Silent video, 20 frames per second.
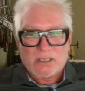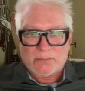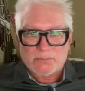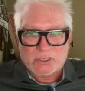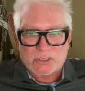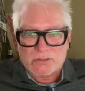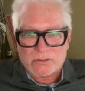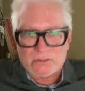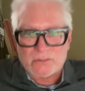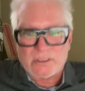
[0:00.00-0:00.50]
I'm
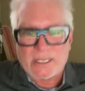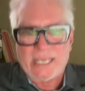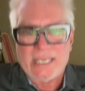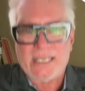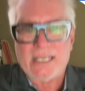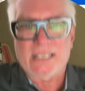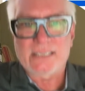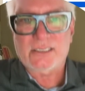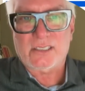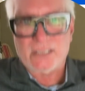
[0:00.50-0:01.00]
sure
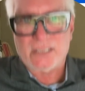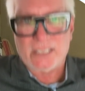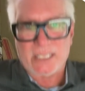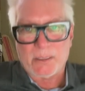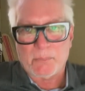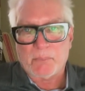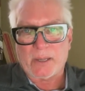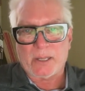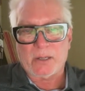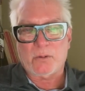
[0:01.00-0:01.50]
AI is going to
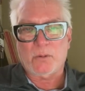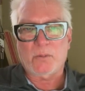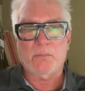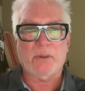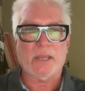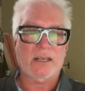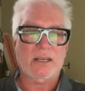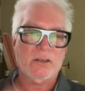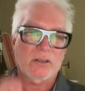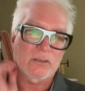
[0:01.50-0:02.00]
get better and
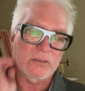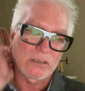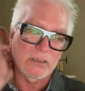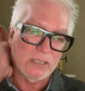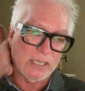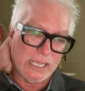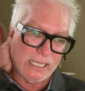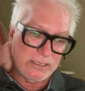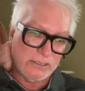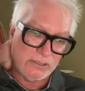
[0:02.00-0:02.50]
better
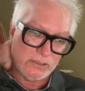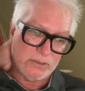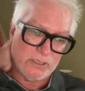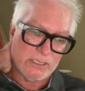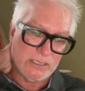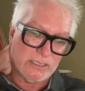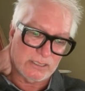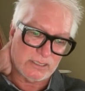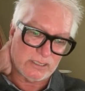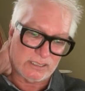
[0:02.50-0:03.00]
at
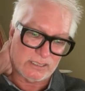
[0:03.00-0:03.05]
doing this,